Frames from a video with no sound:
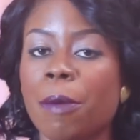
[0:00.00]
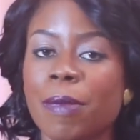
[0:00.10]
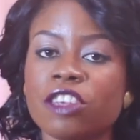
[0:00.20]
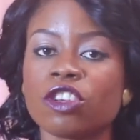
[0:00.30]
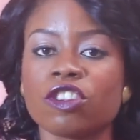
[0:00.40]

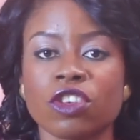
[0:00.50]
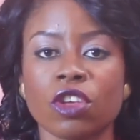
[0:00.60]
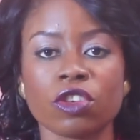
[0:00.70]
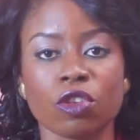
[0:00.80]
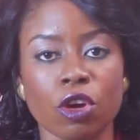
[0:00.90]
Make sure
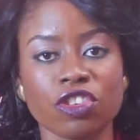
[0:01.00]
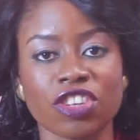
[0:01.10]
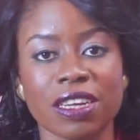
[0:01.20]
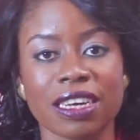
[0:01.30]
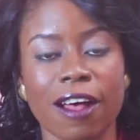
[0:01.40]
to go
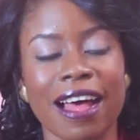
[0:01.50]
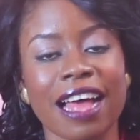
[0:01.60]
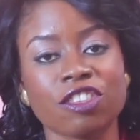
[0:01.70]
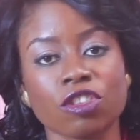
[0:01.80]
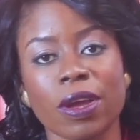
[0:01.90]
check it out.
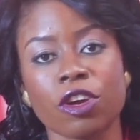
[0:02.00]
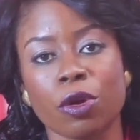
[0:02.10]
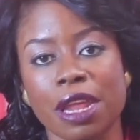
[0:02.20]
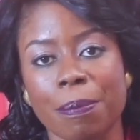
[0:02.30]
I saw it on